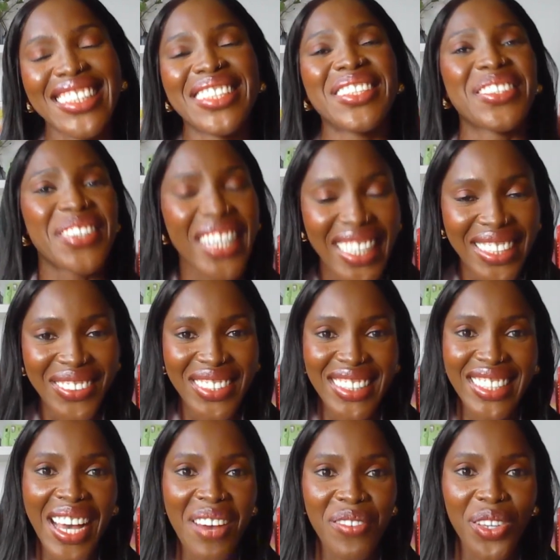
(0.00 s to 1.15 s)
Great to
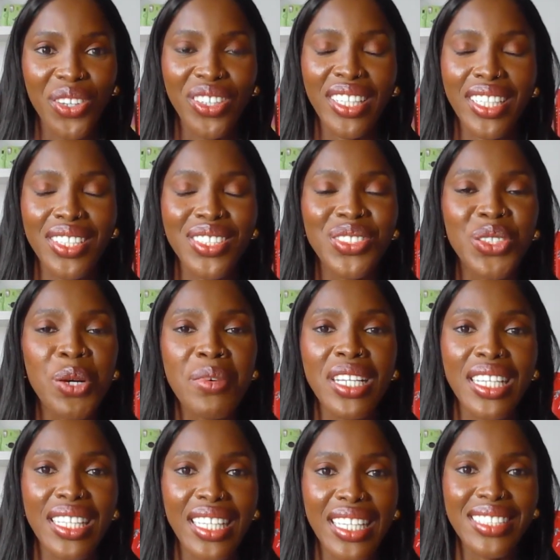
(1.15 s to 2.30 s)
have you. There are so
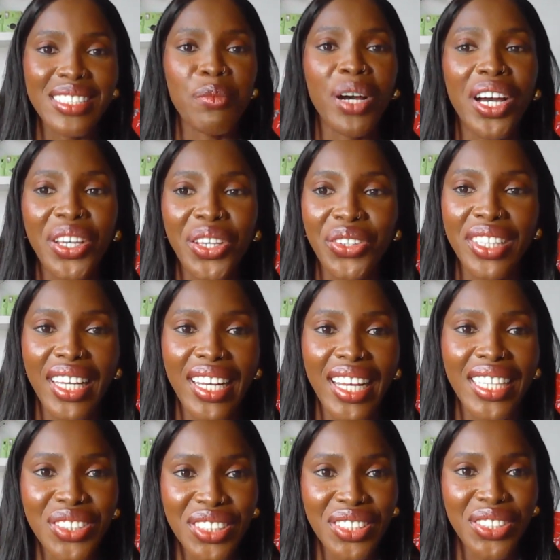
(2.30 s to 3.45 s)
many things about you that I
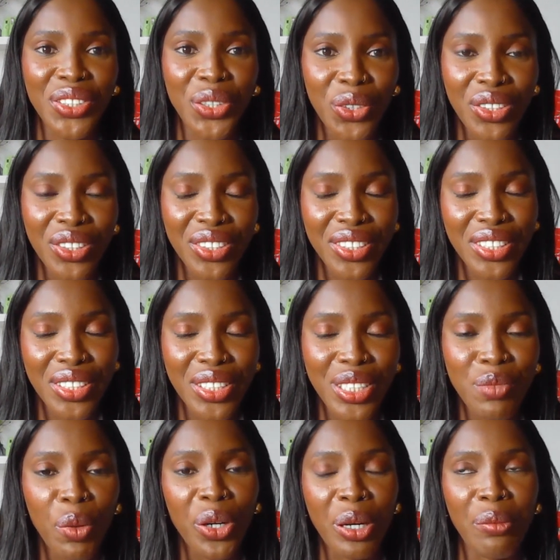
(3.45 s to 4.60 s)
just,
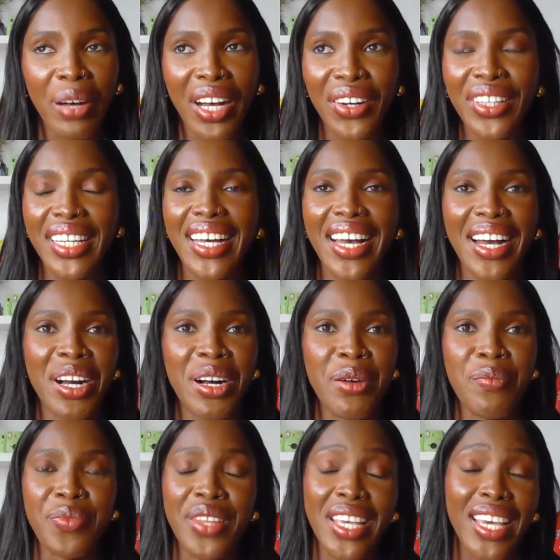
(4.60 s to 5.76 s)
spoke about.
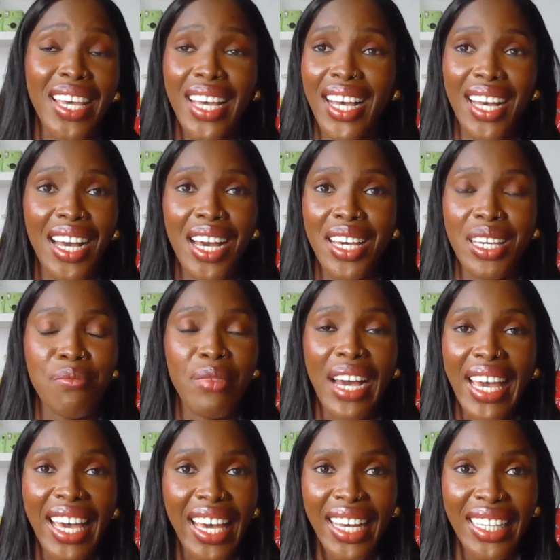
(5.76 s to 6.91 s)
In my
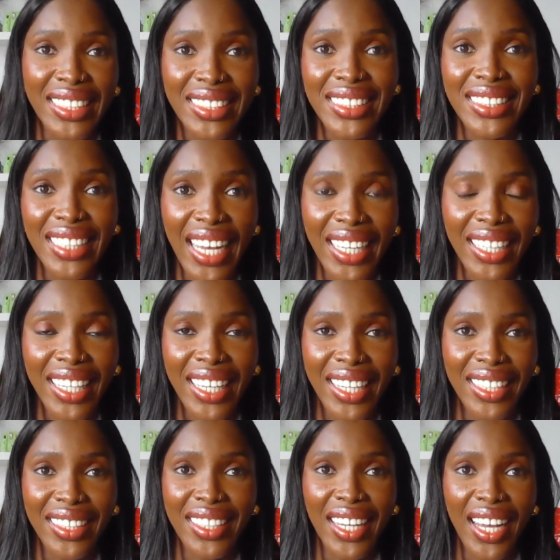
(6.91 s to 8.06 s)
head,
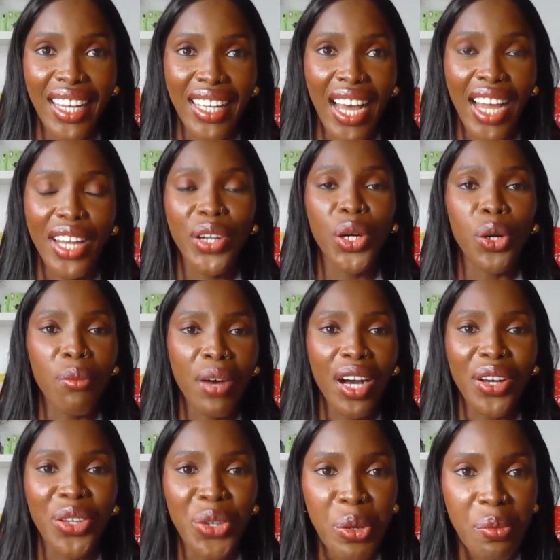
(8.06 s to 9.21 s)
I know
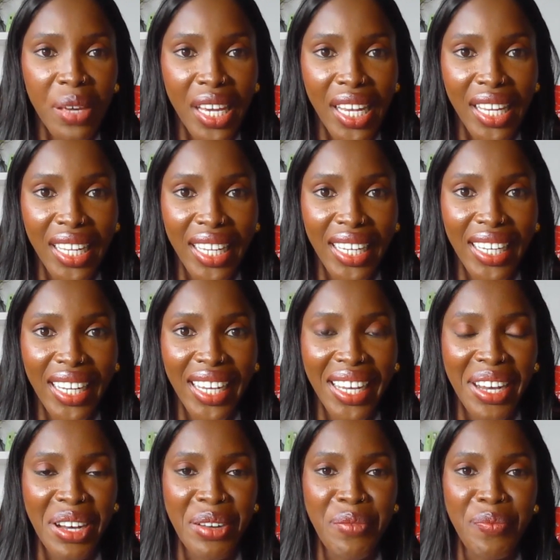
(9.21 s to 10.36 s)
about you being an
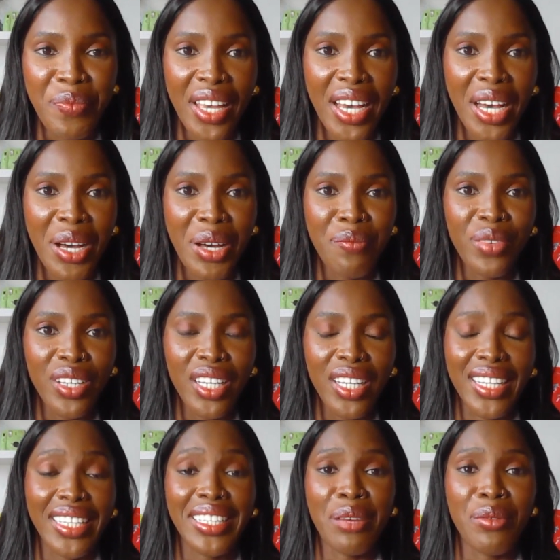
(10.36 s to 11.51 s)

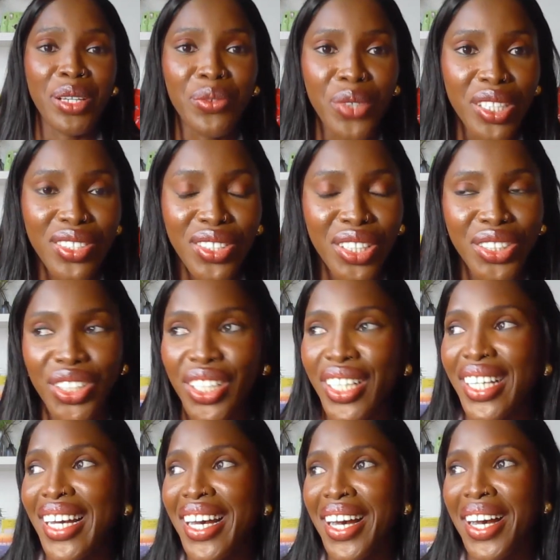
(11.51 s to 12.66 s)
academic
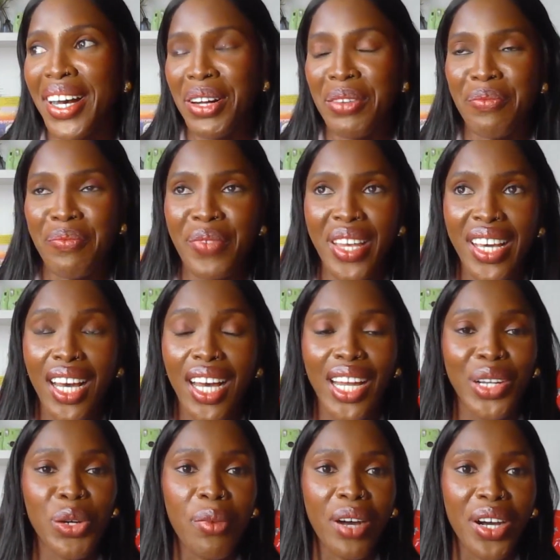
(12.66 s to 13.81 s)
researcher. I
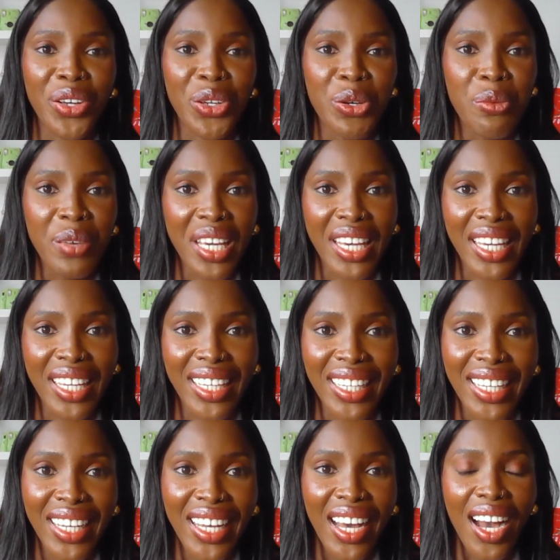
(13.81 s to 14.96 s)
know about you being
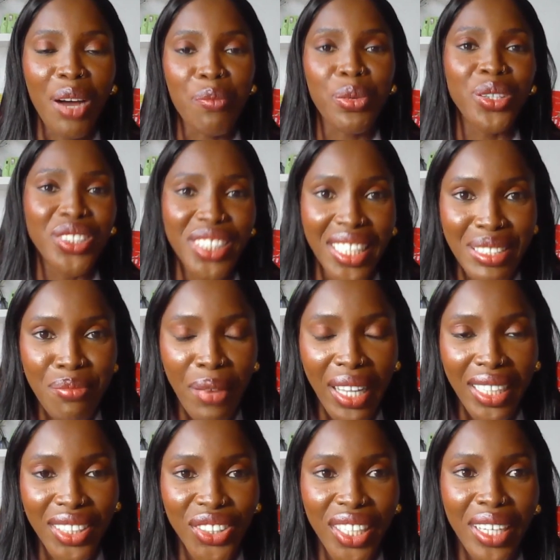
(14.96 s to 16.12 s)
a project
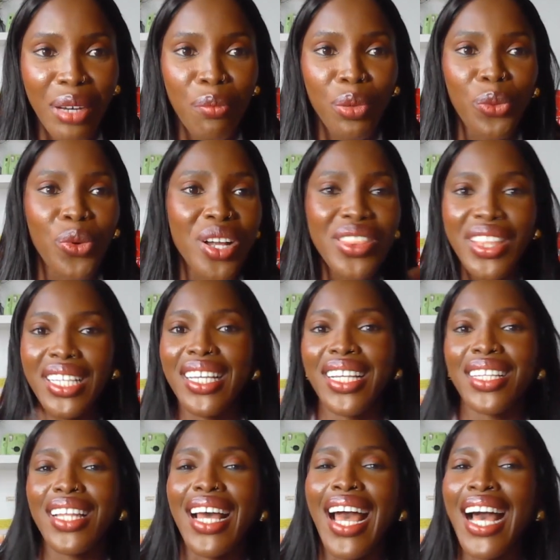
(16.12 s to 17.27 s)
manager. But one thing
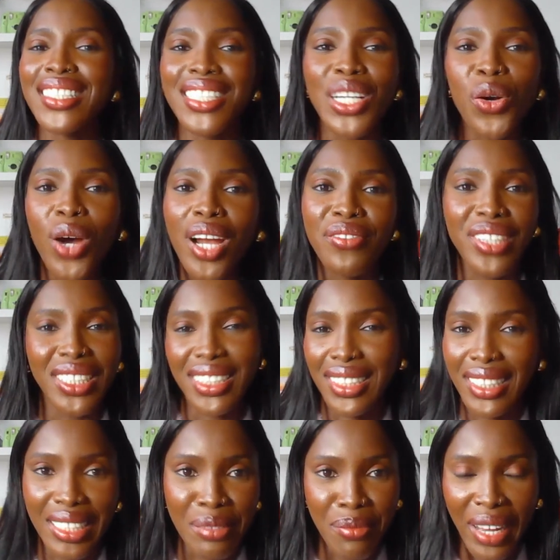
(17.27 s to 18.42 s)
that hasn't quite
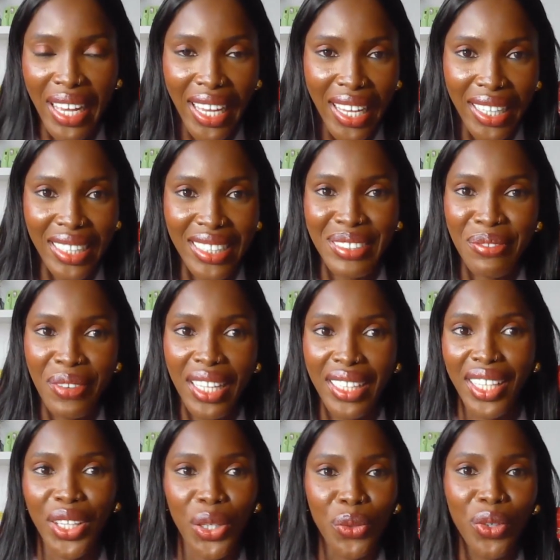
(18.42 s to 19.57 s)
registered in my head is the fact
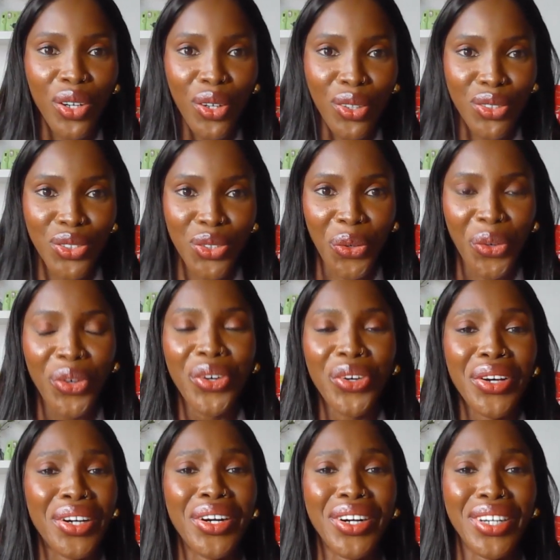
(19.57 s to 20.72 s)
that you were also
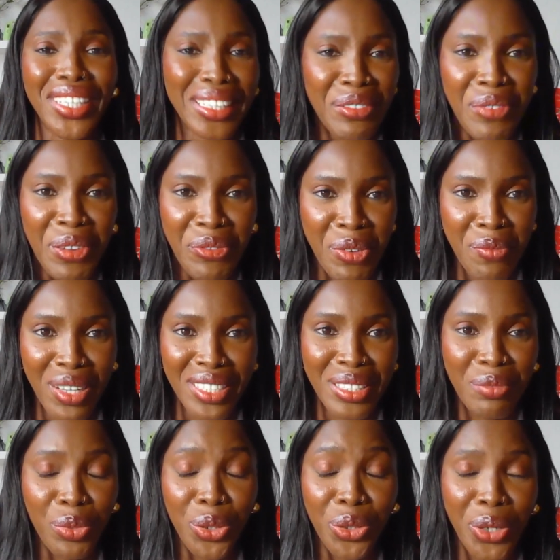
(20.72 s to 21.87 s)
in the FIFA Master
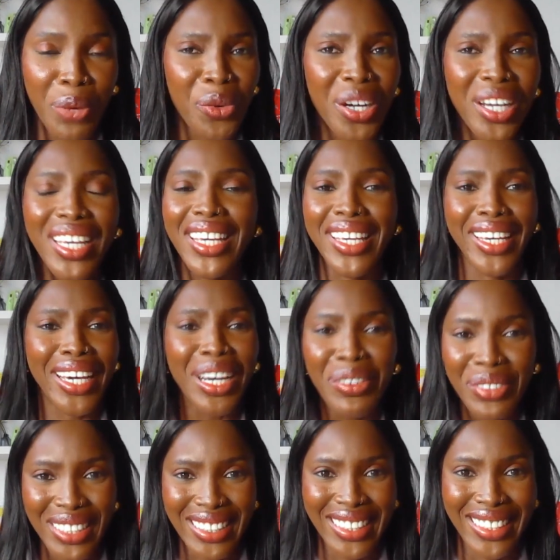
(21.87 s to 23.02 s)
program. What year
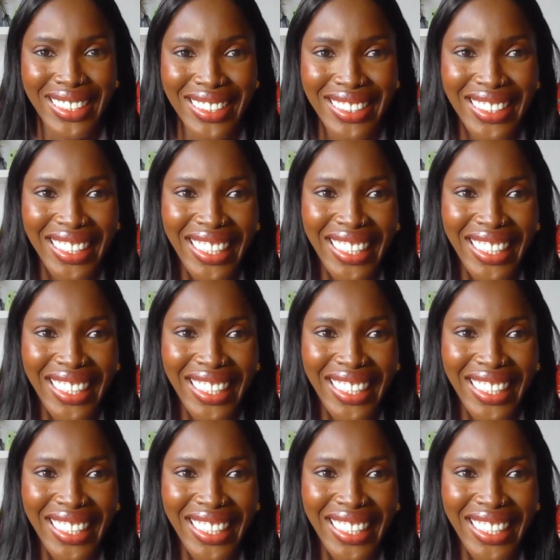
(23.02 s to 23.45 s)
was this?